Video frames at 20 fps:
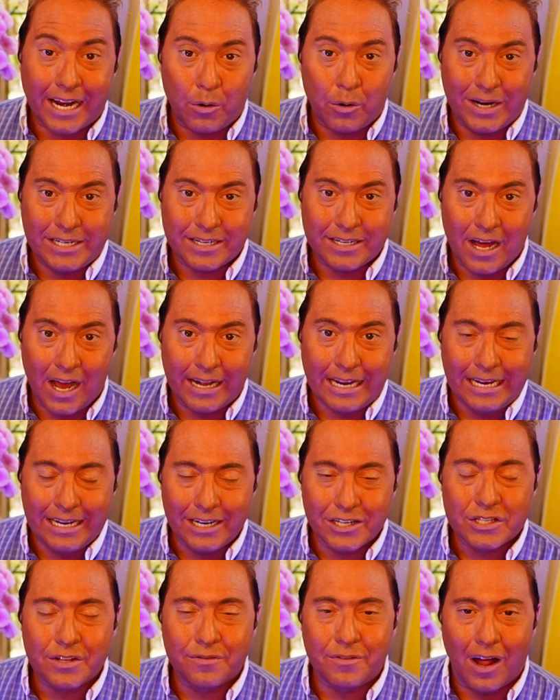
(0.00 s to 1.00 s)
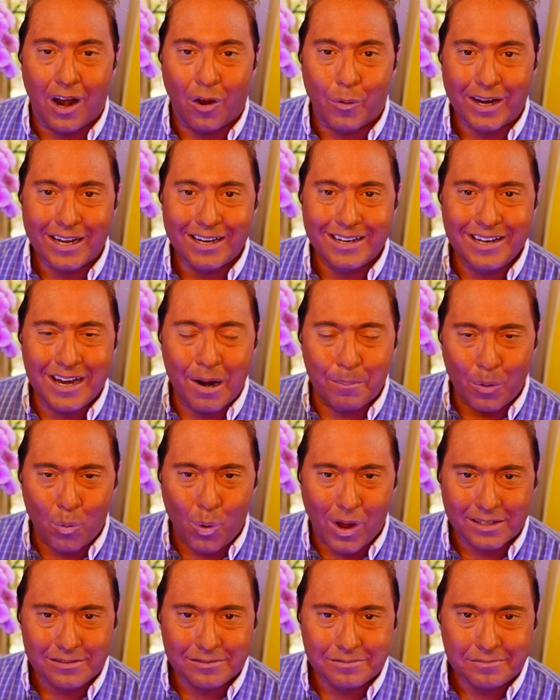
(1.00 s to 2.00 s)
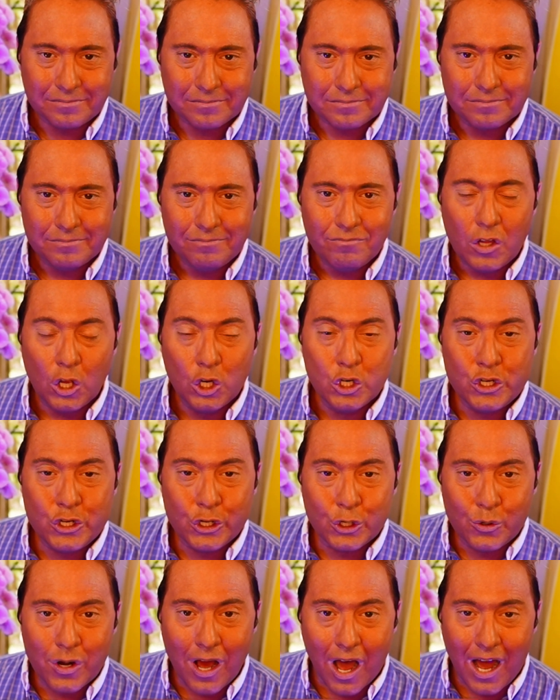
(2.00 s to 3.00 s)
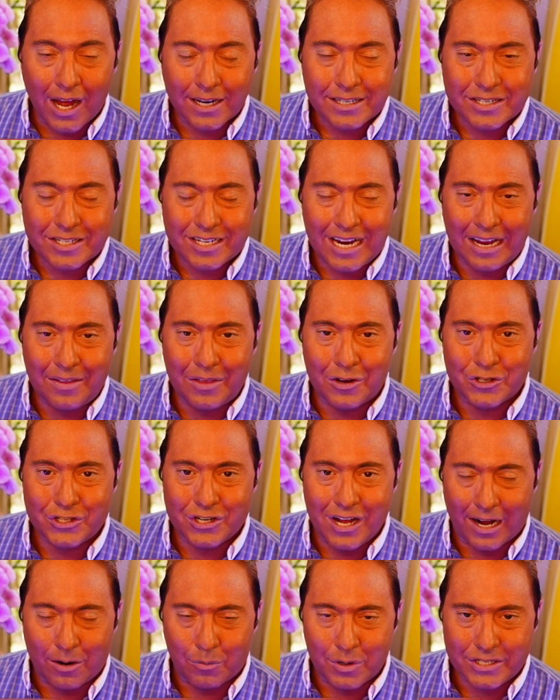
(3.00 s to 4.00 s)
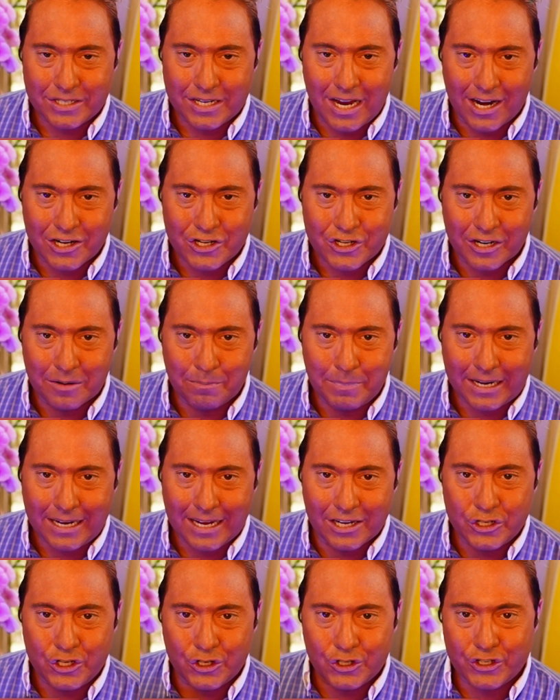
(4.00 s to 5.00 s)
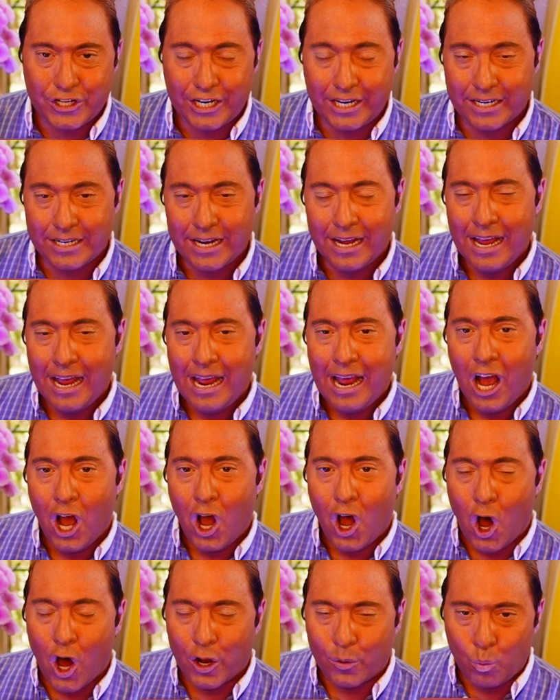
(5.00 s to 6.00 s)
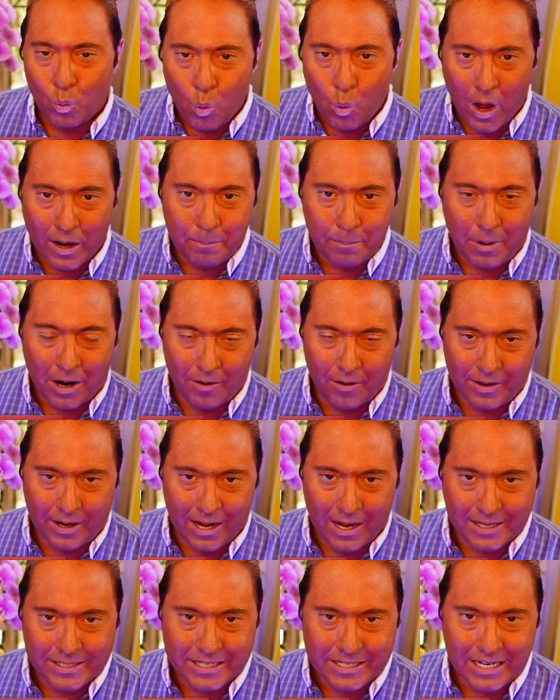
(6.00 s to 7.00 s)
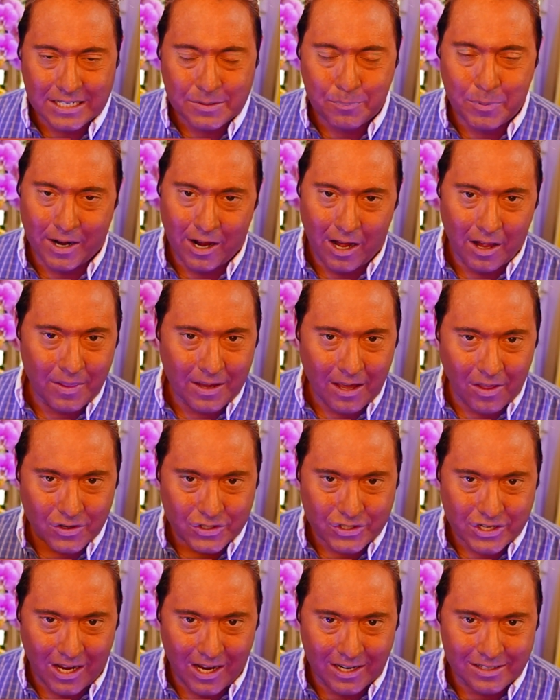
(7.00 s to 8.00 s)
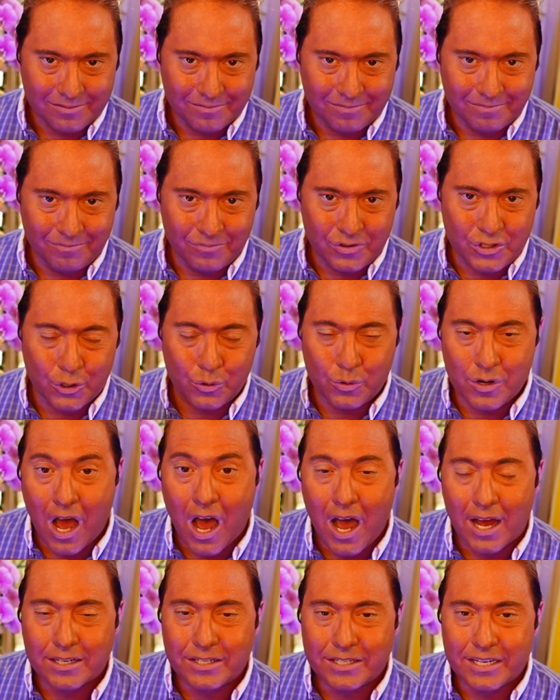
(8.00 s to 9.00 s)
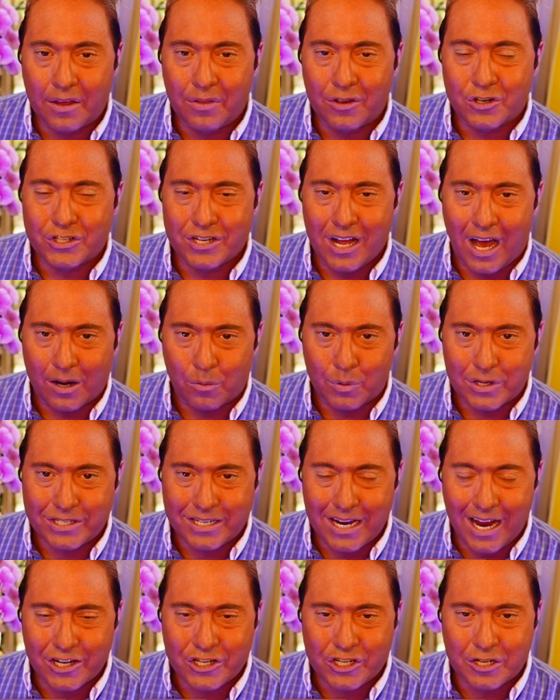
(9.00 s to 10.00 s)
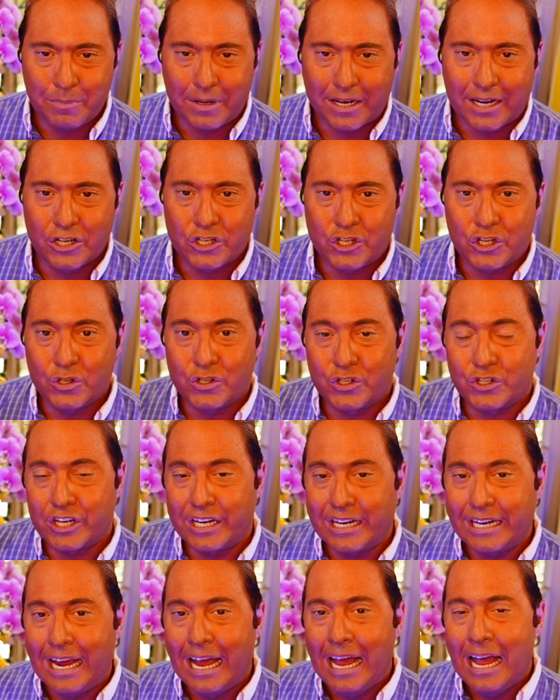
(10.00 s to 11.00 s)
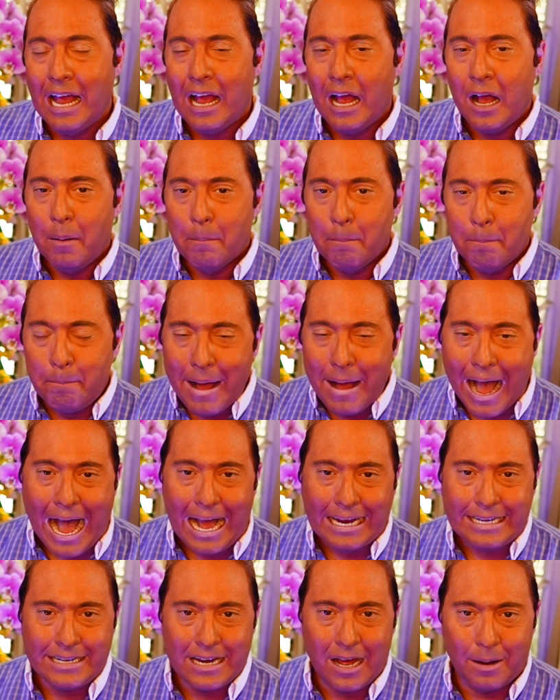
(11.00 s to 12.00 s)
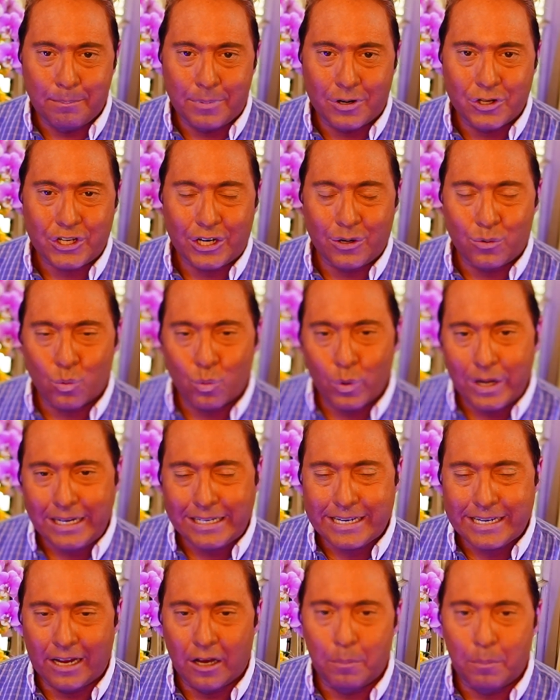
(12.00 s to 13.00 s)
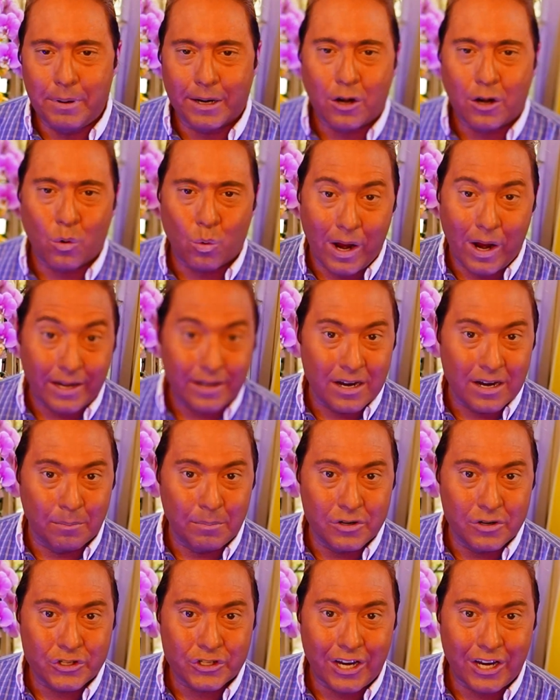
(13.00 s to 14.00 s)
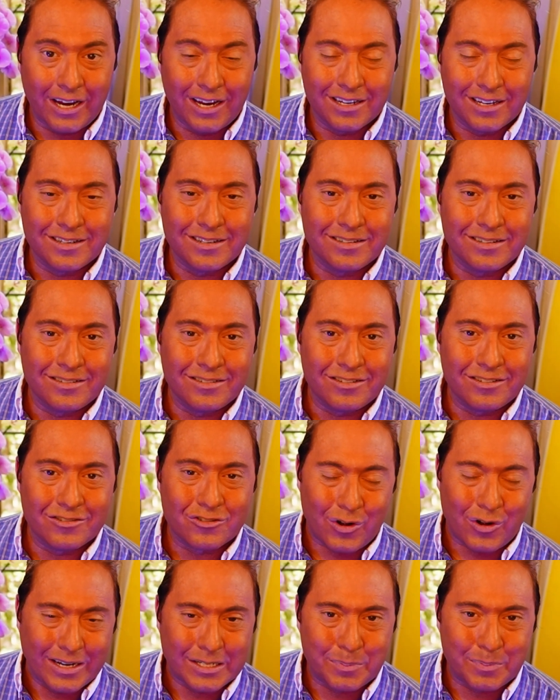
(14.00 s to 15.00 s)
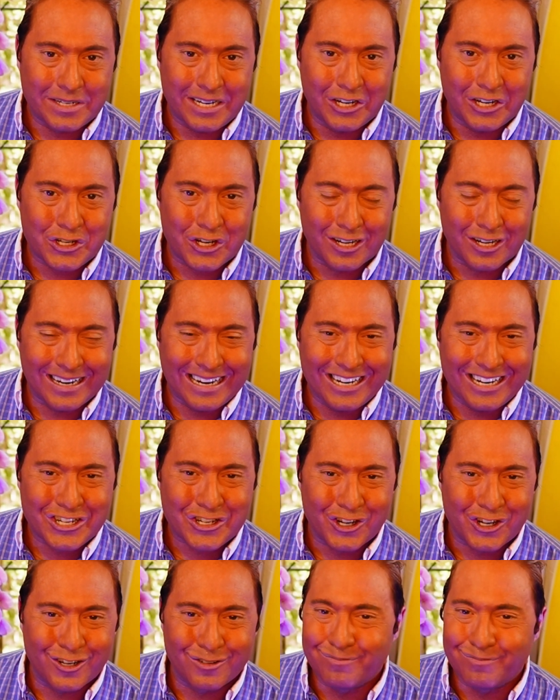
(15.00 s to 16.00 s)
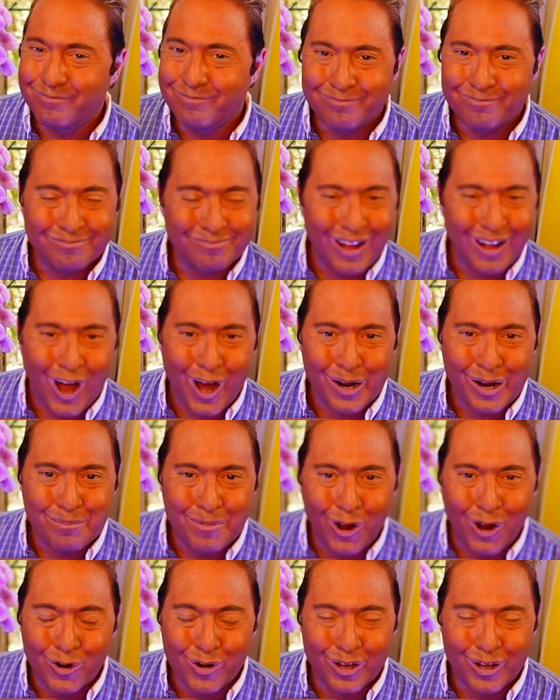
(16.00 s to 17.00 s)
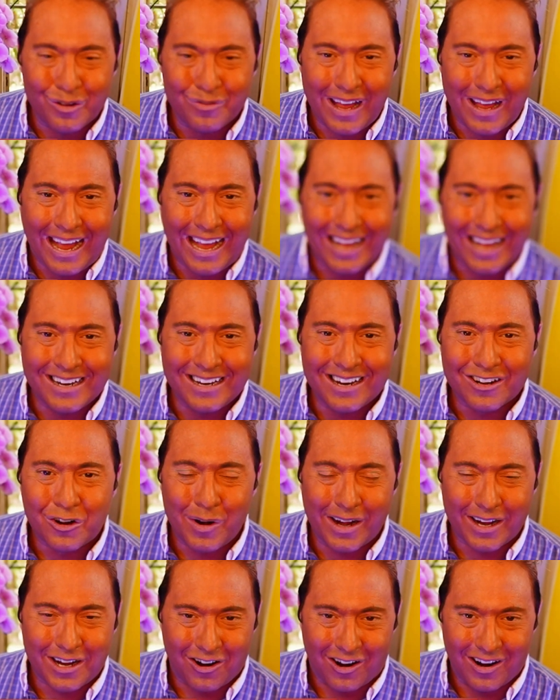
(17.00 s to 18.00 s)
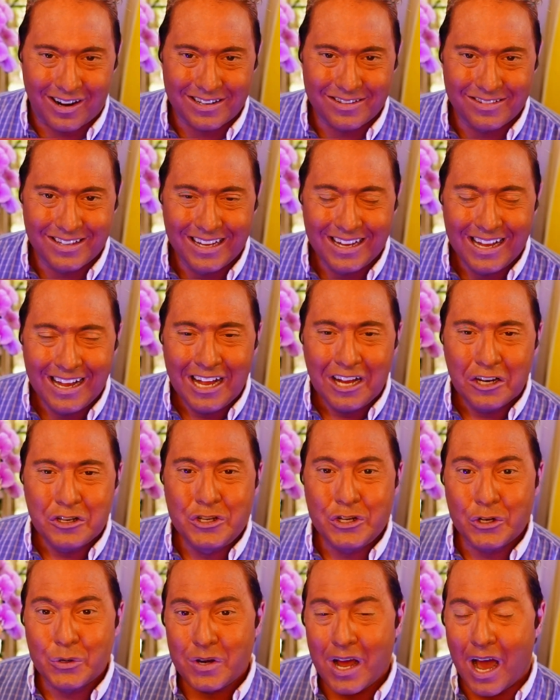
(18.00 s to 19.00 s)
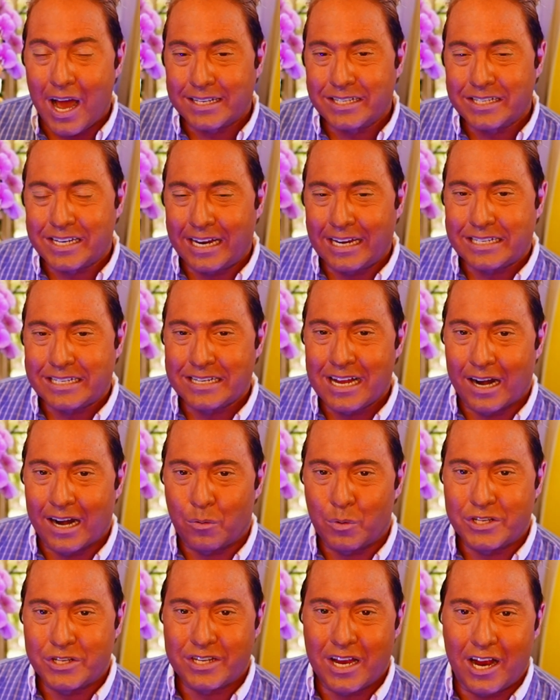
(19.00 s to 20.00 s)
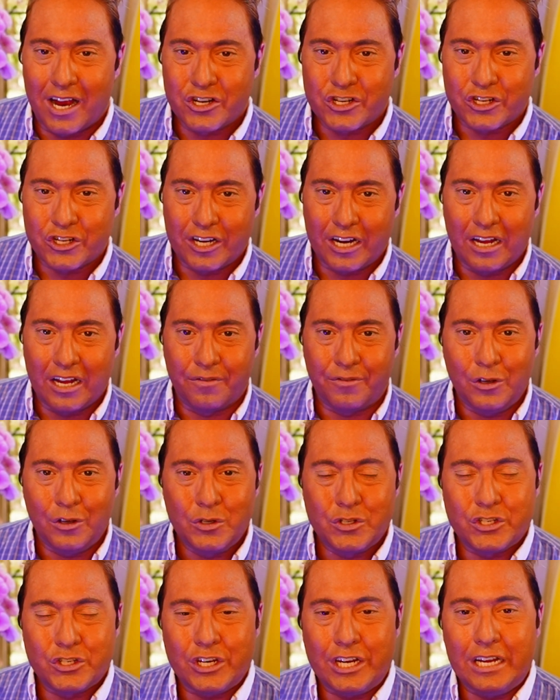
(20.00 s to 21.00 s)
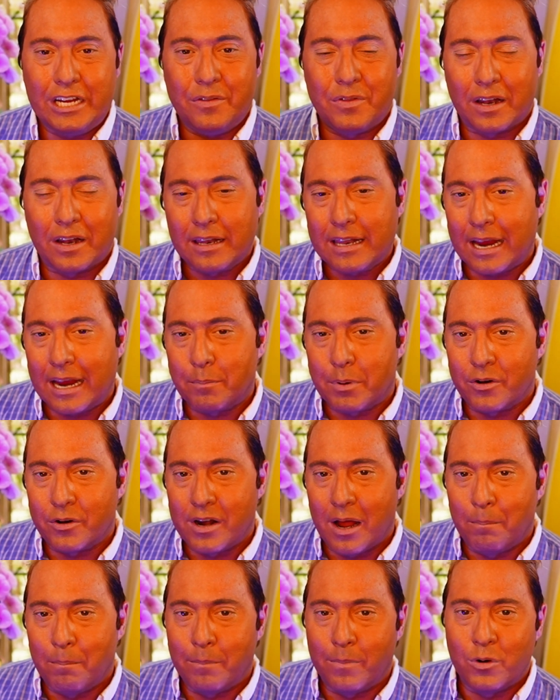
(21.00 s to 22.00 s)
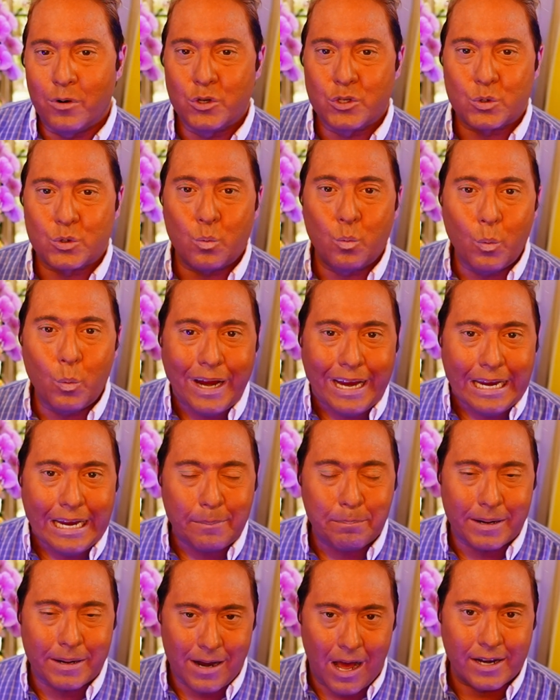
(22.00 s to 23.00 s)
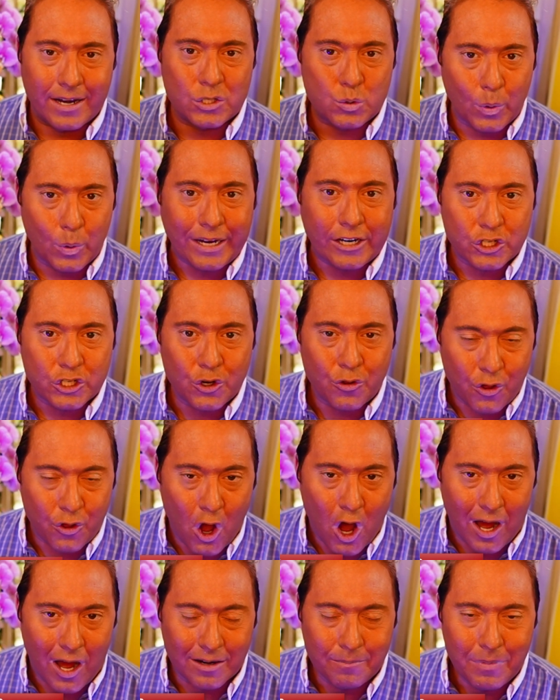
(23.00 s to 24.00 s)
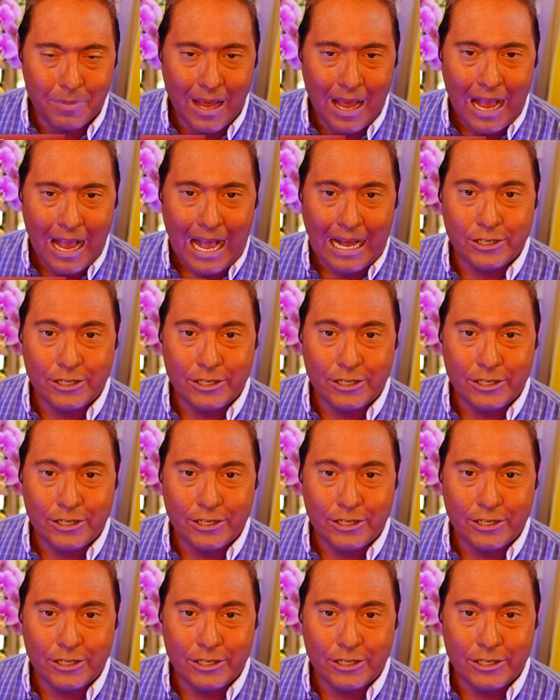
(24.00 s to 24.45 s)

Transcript: The takeaway tonight is the following. Number one, do not say there's not a recession because you see it on one part of the United States, but on the other side. Do not say there's not a recession because you see bad numbers in retail, but great numbers in transportation, leisure, automotive, and the credit card. Do not say it's not a recession if you see the labor numbers weak, but not as weak as you thought.